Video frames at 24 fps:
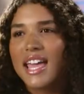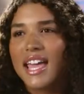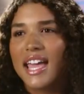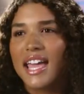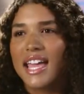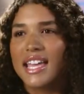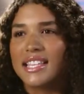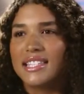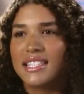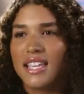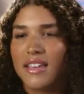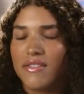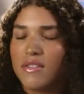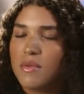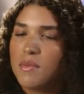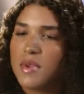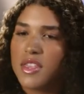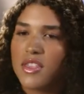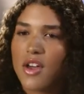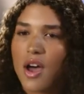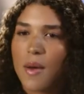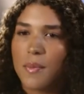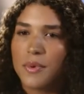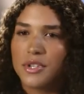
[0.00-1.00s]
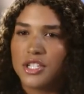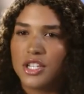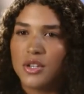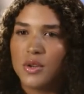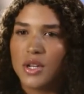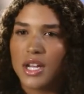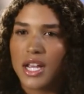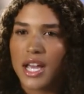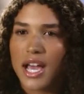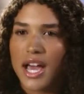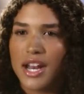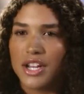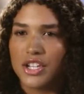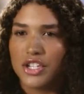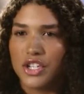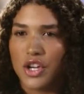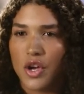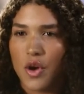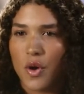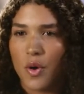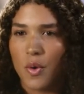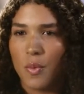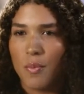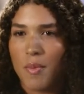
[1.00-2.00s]
it's given me the opportunity to kind of
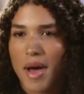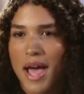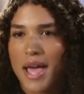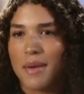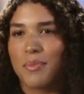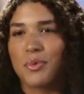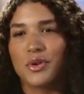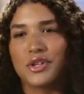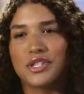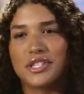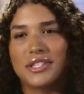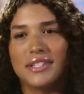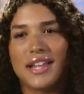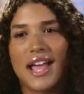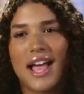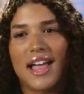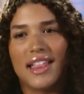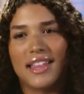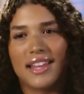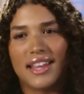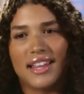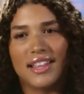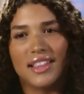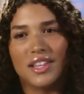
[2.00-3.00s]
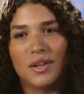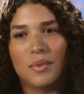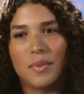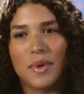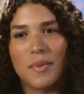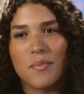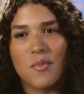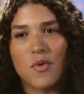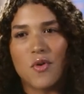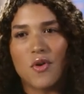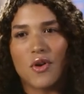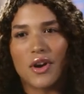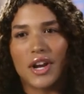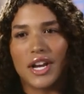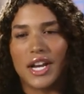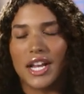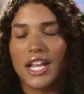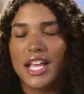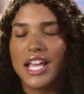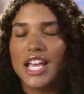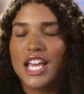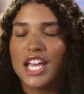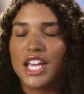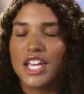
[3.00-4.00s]
show my personality a little bit more and,
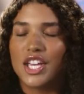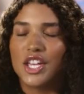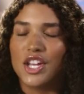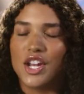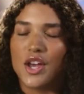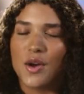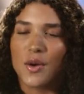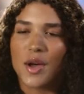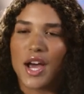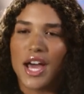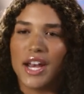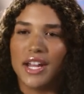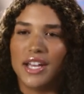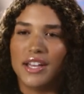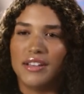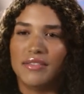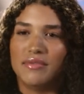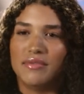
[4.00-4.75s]
you know, kind of